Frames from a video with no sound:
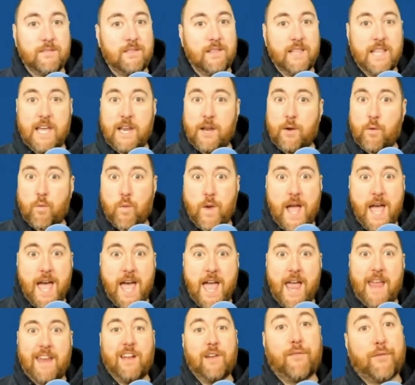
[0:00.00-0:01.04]
let it
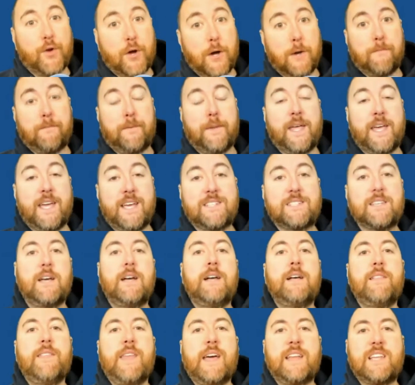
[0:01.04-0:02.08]
ride. And Cook plays,
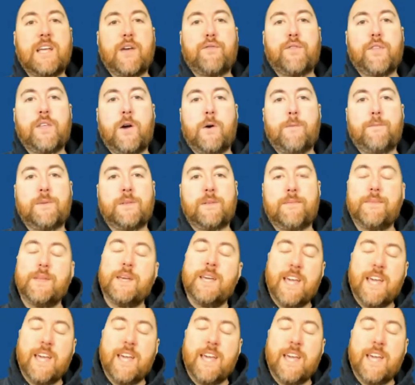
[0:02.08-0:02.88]
that definitely opens.